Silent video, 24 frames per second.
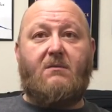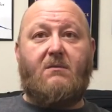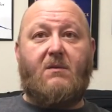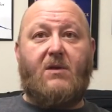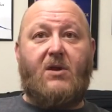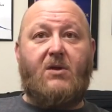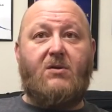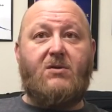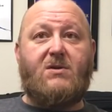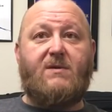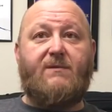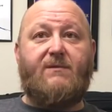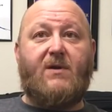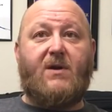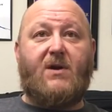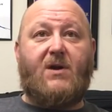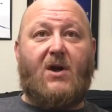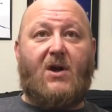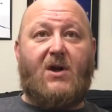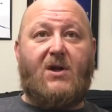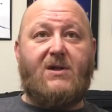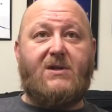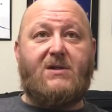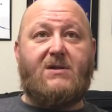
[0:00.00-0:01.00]
use of the
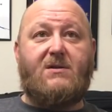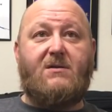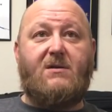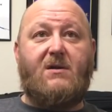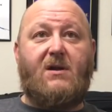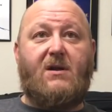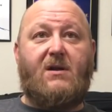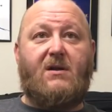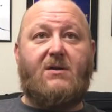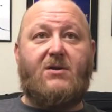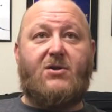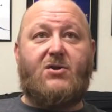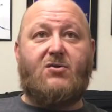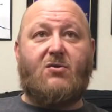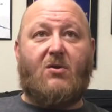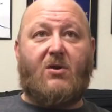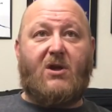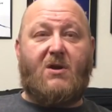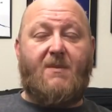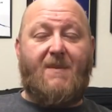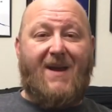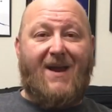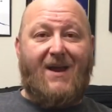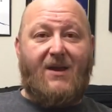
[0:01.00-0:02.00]
gauze in the
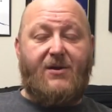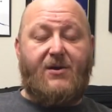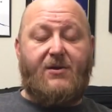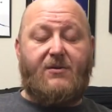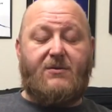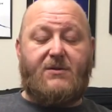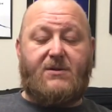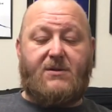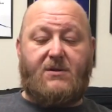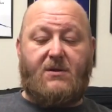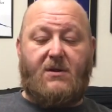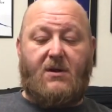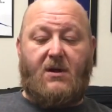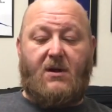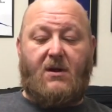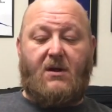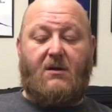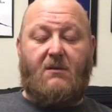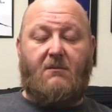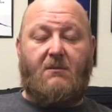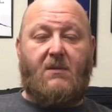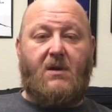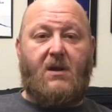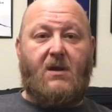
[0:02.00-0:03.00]
short commandos,
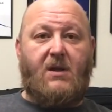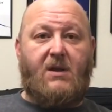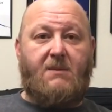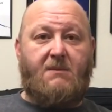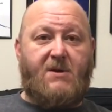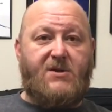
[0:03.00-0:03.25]
the